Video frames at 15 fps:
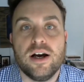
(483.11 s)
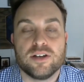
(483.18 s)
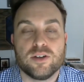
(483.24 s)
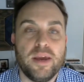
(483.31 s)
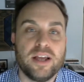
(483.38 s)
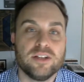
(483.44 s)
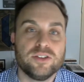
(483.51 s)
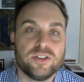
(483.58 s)

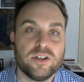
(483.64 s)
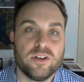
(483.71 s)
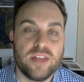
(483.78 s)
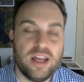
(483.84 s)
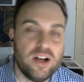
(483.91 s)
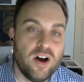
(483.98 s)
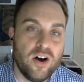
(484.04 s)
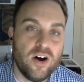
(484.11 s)
So making sure
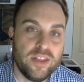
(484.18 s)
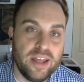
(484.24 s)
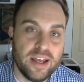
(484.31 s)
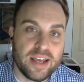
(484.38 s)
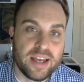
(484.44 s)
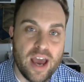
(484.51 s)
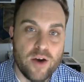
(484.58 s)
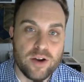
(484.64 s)
that all the
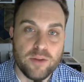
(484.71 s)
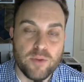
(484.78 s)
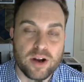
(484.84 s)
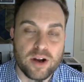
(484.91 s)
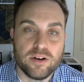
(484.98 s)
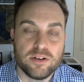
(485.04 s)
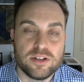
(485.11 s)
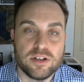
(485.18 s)
accounting
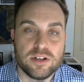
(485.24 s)
records